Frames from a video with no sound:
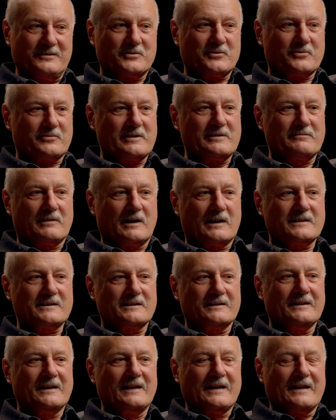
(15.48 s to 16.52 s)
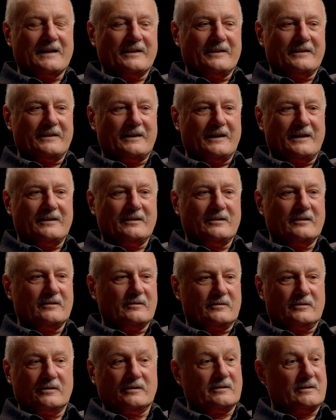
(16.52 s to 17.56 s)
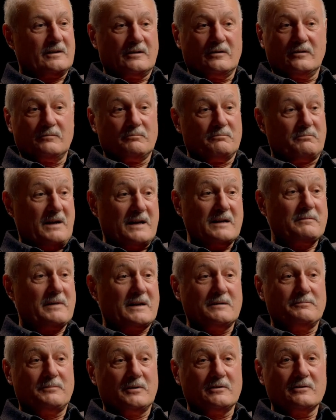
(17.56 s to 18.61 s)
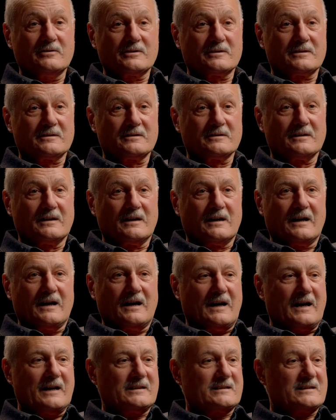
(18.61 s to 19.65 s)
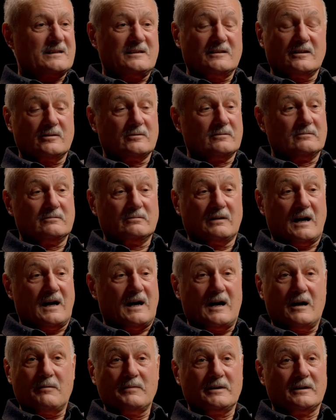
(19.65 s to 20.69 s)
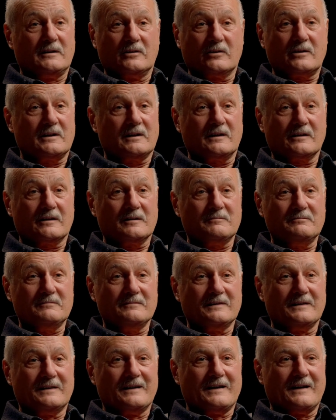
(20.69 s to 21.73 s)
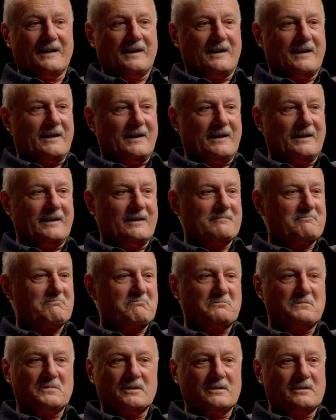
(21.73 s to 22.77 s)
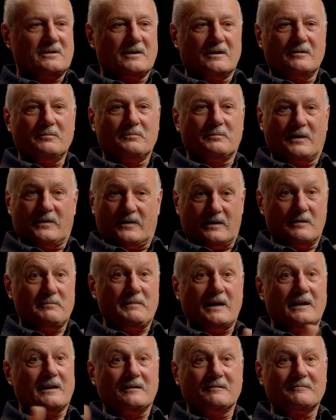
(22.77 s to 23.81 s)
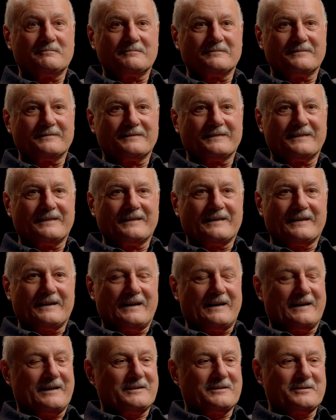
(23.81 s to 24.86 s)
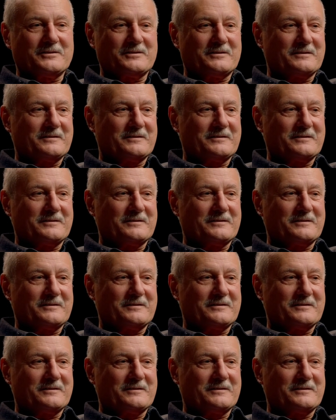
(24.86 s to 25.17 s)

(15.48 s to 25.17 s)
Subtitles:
screenwriting, then there are many, many books. I see no harm in looking at them. But there are many. And